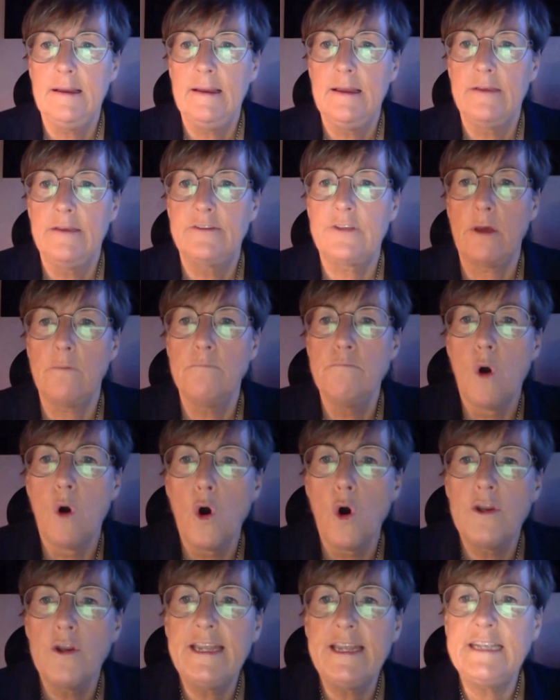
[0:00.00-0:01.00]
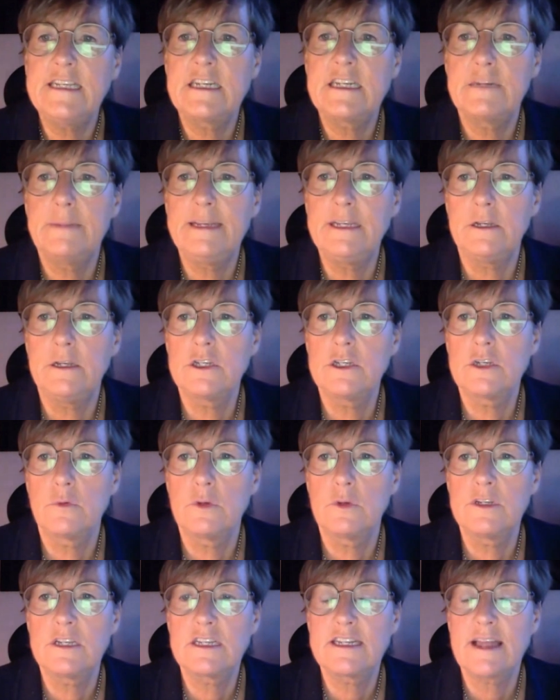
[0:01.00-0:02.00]
So more needs to be done to
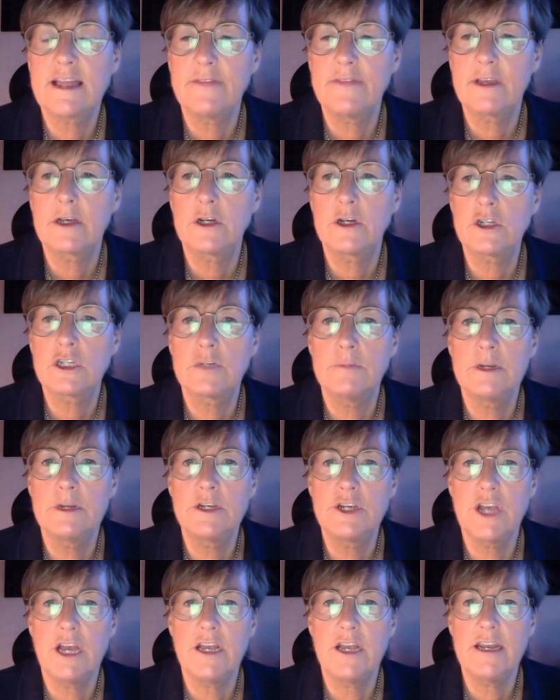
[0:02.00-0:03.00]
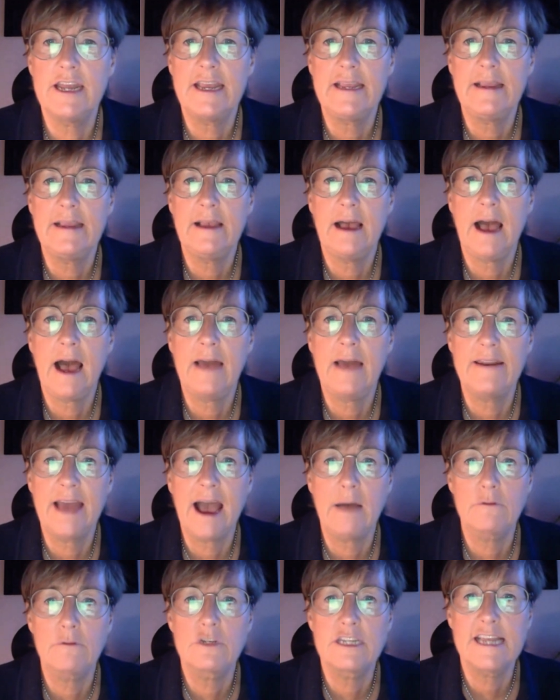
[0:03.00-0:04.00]
understand the customer journey and
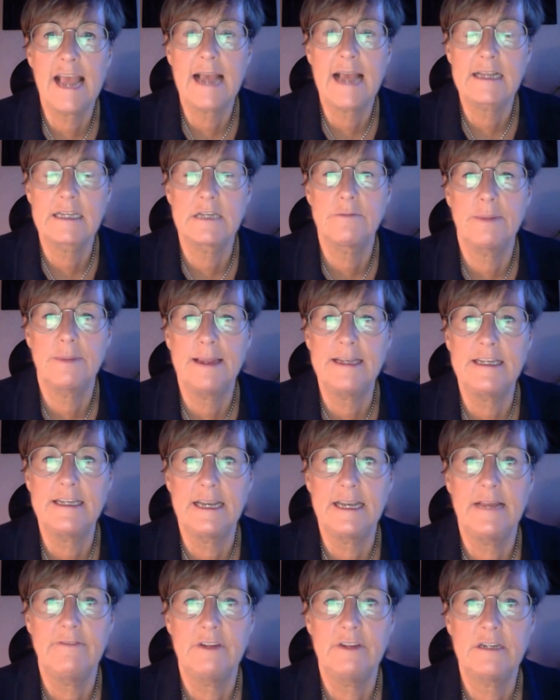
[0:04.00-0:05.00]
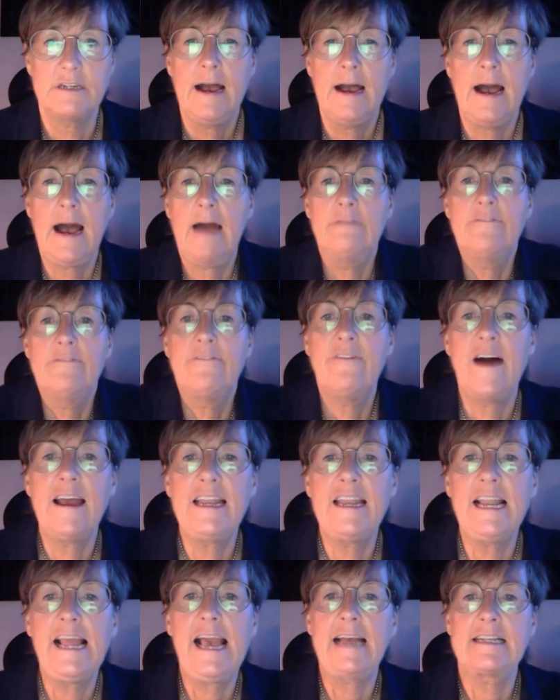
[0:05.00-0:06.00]
how CX is being delivered. And
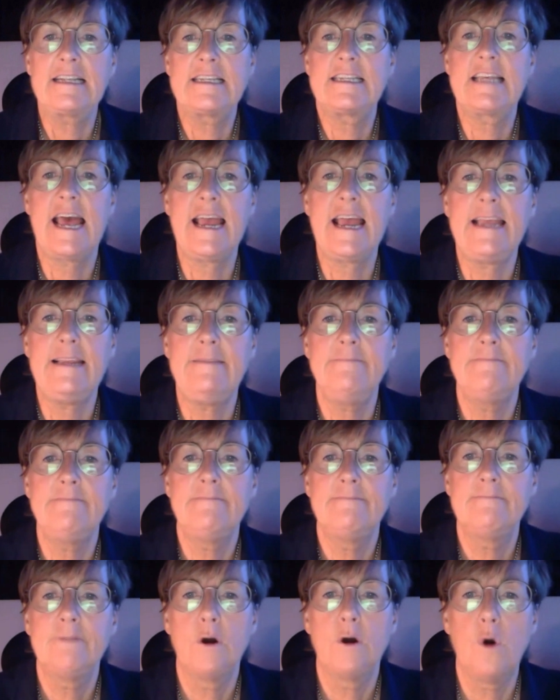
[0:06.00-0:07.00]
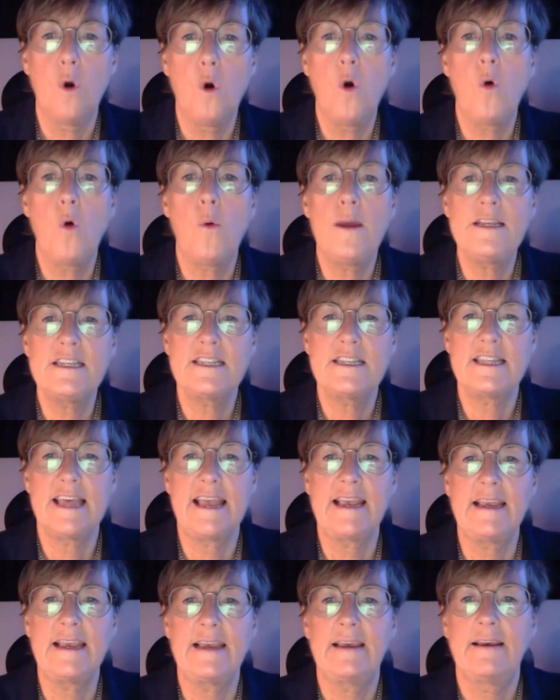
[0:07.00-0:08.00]
finally, I'd say always
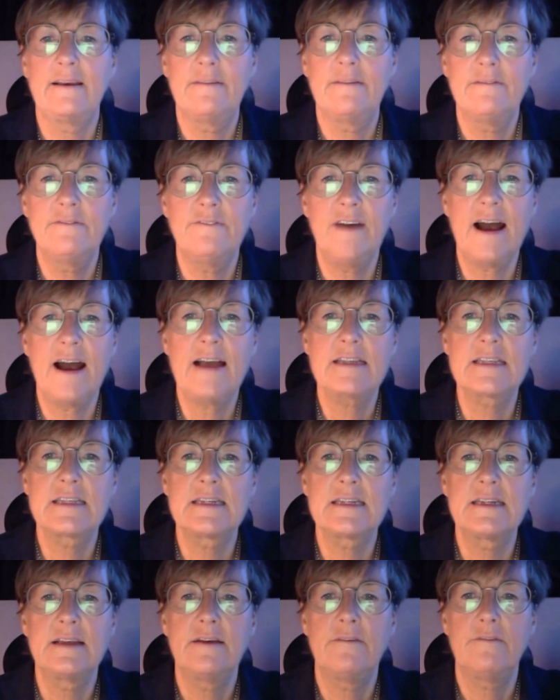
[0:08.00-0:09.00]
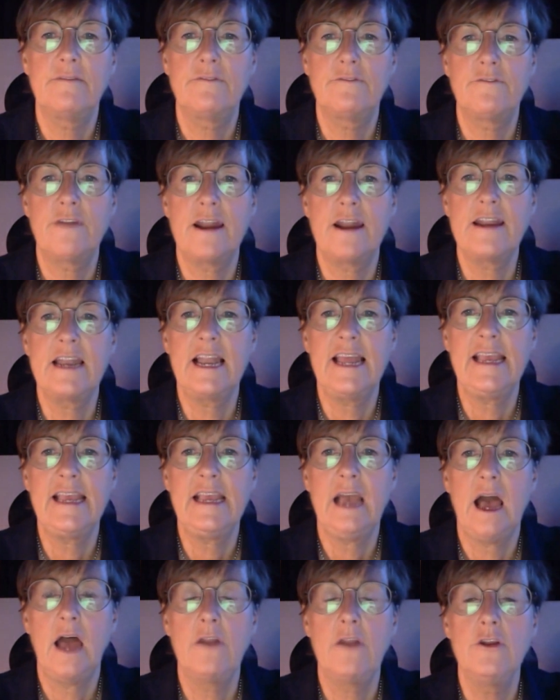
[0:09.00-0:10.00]
think fast,
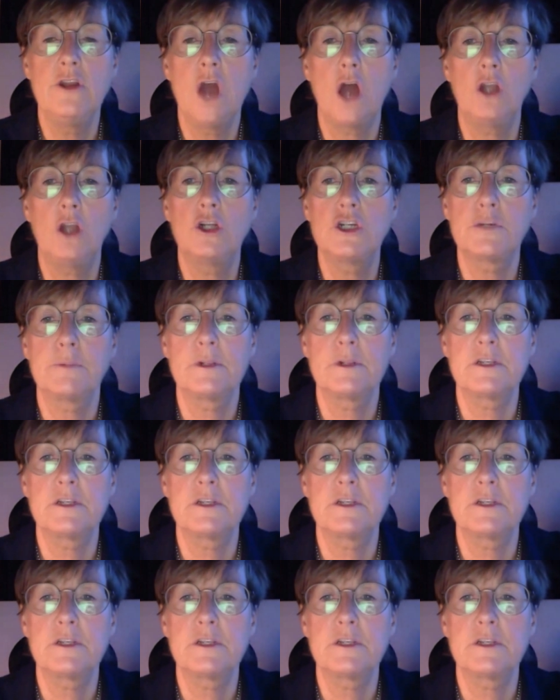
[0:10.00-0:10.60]
friendly and knowledgeable